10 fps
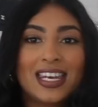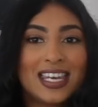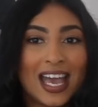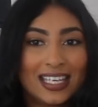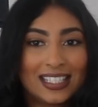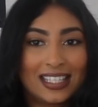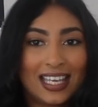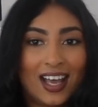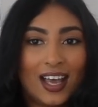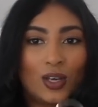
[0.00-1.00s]
Next
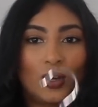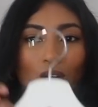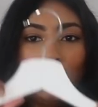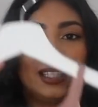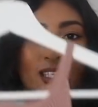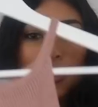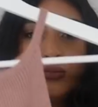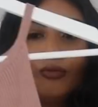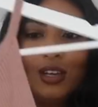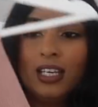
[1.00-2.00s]
thing I got is this
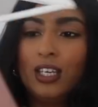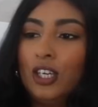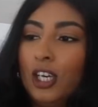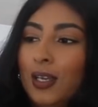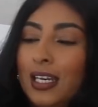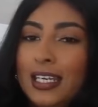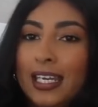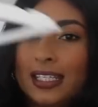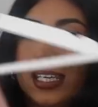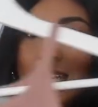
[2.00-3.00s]
really cute
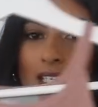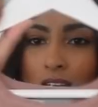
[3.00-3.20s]
knitted,